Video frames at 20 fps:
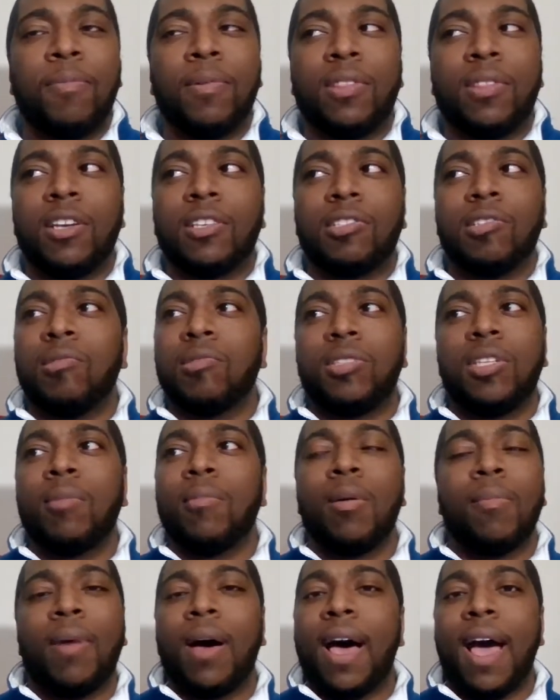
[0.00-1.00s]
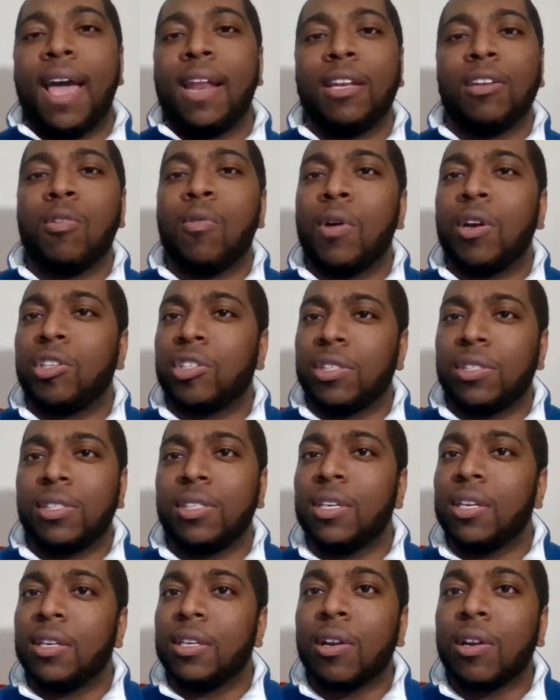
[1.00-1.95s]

but there's no stigma behind going to see a